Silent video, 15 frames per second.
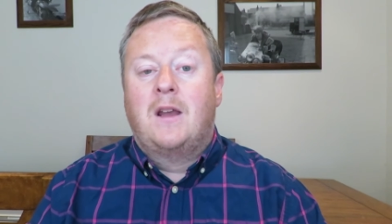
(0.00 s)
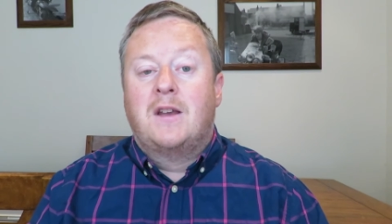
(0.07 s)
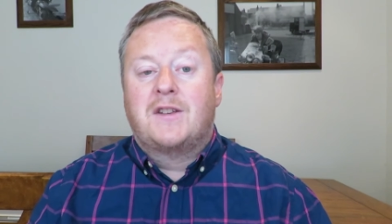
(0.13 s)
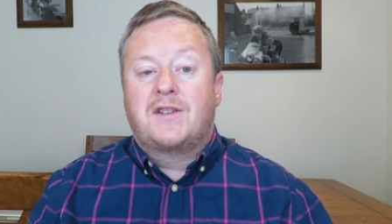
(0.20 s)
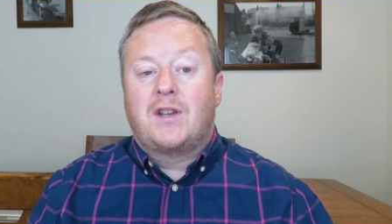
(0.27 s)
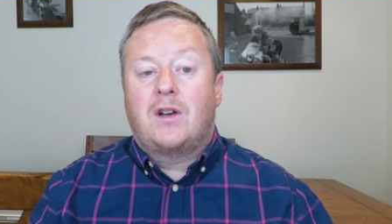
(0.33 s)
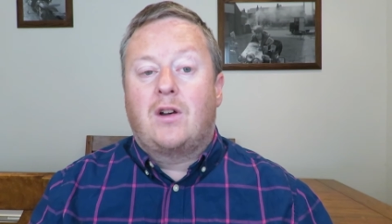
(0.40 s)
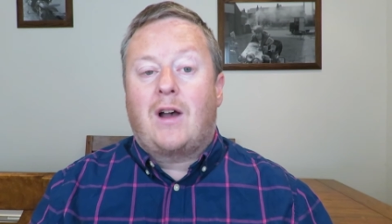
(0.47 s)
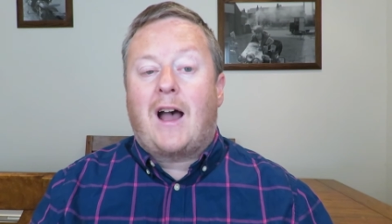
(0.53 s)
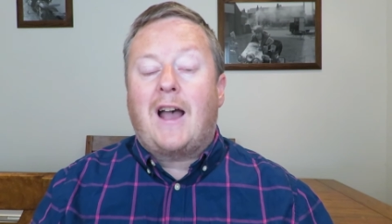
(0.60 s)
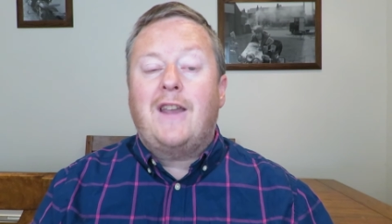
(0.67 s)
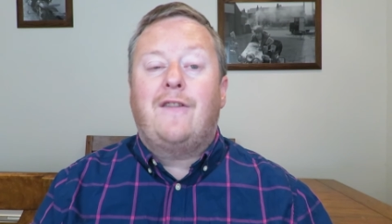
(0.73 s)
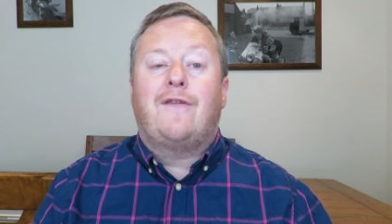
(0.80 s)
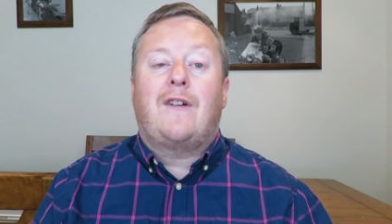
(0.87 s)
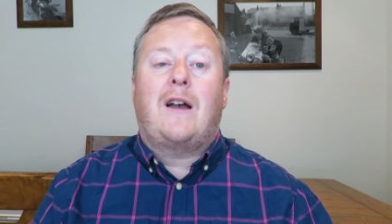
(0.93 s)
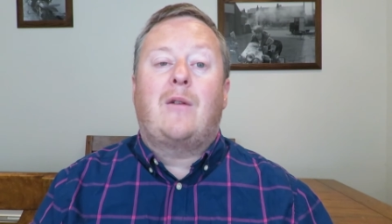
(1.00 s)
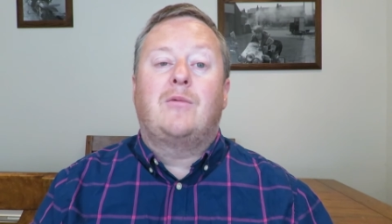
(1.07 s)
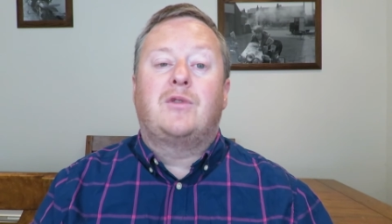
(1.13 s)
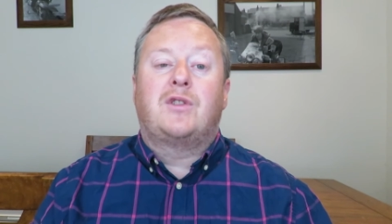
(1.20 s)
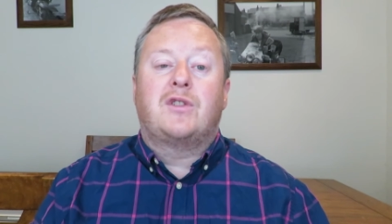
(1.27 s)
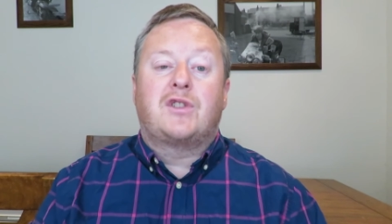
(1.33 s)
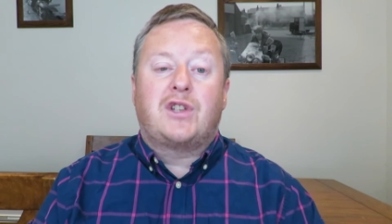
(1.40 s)
So I
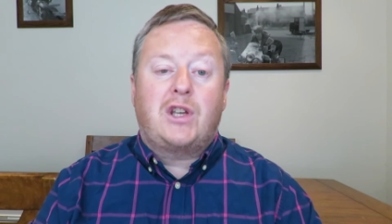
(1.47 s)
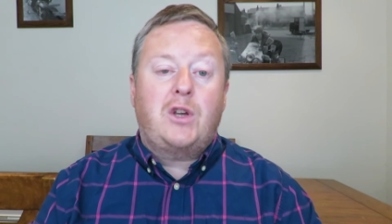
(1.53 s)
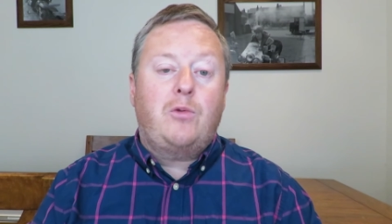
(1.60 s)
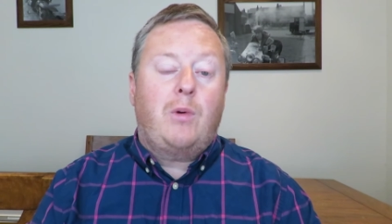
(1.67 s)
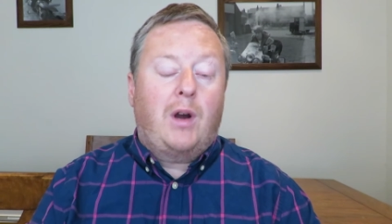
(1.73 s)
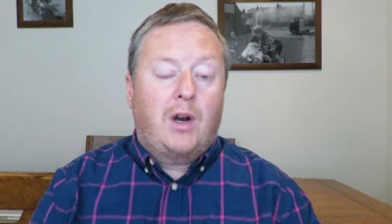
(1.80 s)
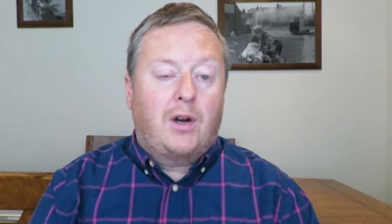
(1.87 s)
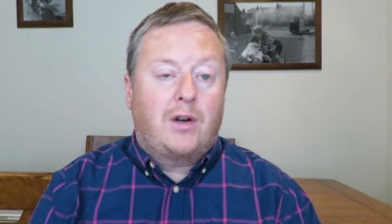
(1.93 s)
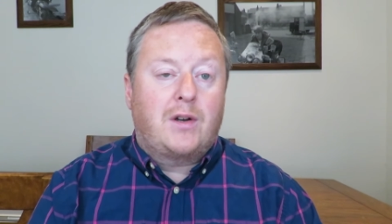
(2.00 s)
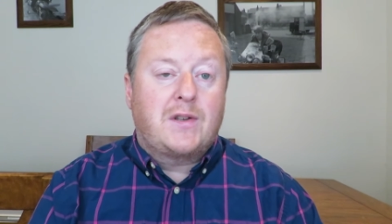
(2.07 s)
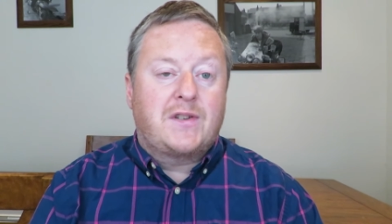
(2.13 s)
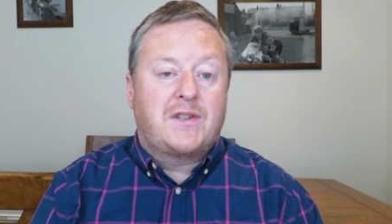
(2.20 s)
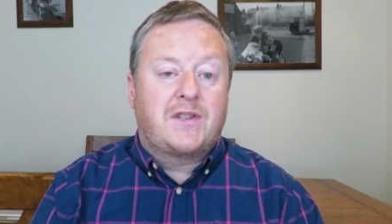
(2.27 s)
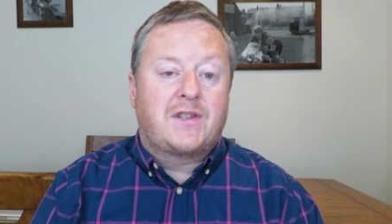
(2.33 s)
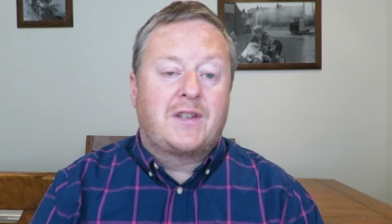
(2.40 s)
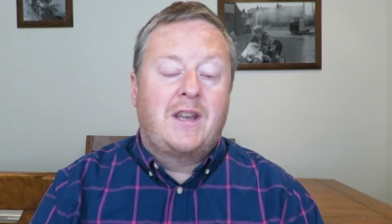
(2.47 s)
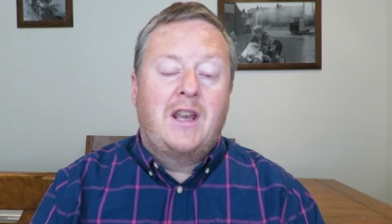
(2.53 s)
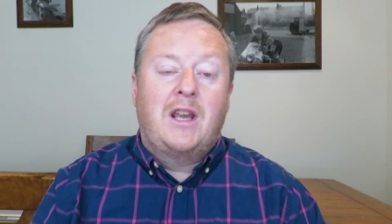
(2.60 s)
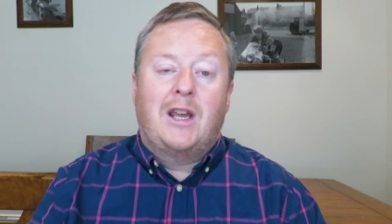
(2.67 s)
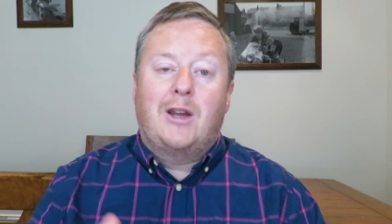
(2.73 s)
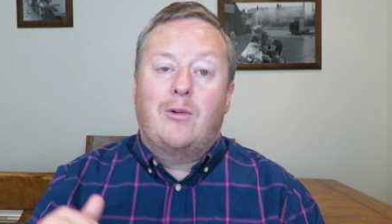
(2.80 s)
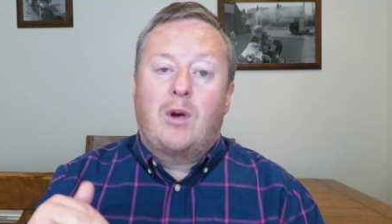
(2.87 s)
found 2 hosts
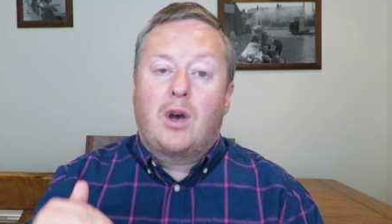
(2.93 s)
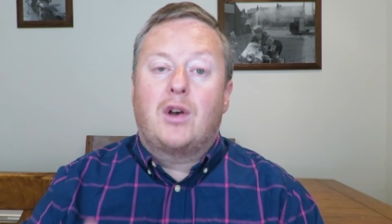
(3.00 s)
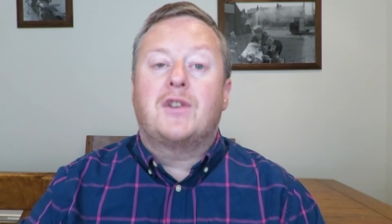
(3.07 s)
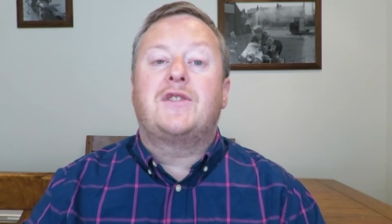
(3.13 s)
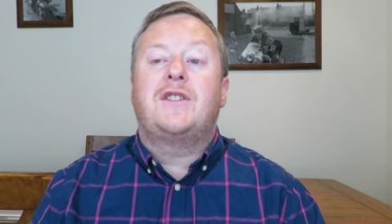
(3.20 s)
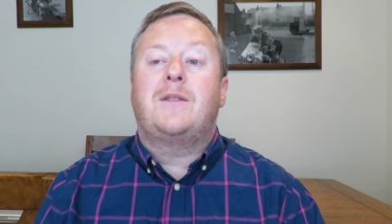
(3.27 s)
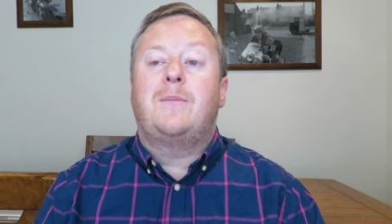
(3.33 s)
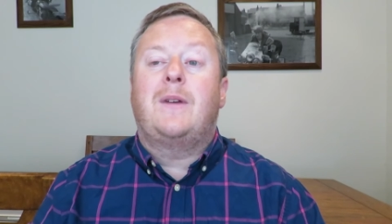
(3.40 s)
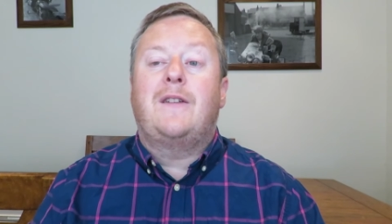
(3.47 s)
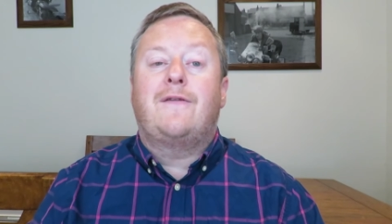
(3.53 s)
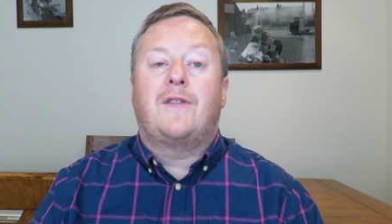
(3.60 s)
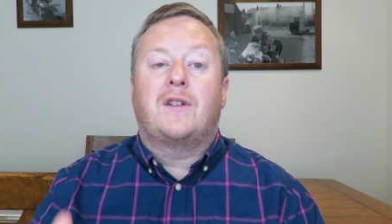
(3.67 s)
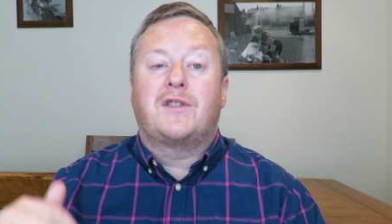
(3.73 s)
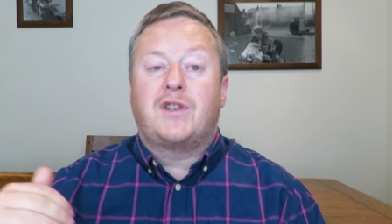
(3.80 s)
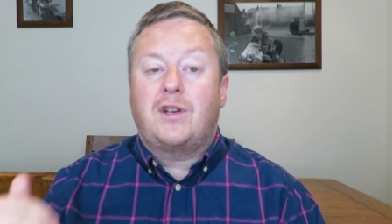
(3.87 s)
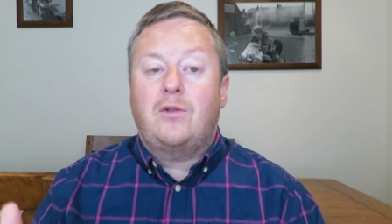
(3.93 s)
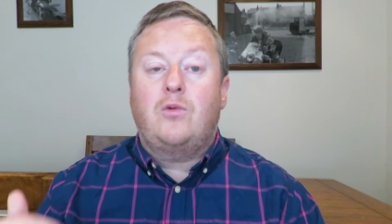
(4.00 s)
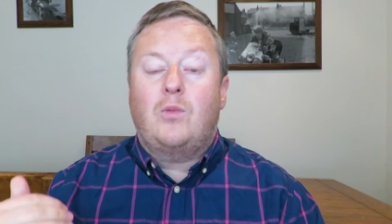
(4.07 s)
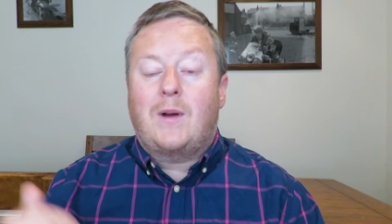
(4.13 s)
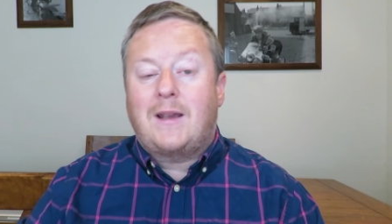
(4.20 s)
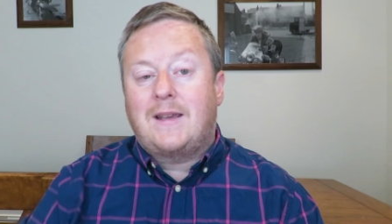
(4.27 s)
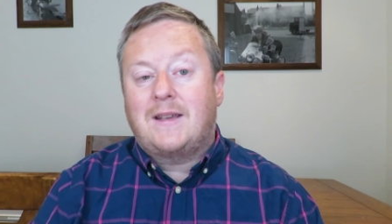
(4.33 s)
who hosted me for 2
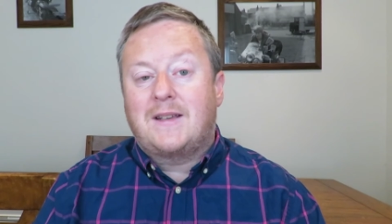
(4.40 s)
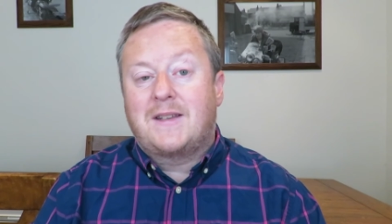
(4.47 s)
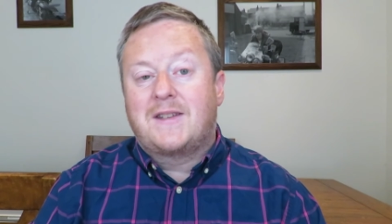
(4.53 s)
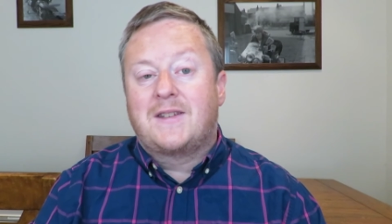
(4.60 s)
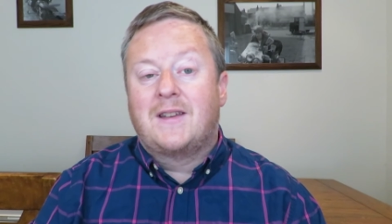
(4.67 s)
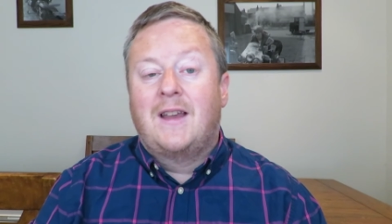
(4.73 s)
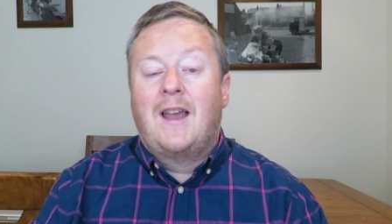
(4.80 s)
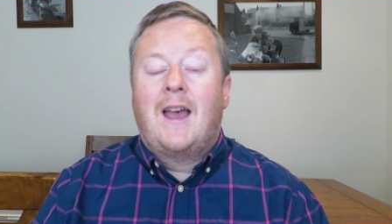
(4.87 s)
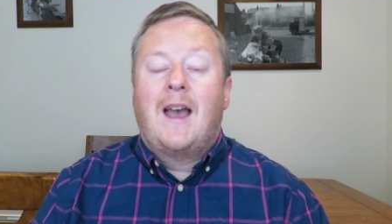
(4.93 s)
weeks,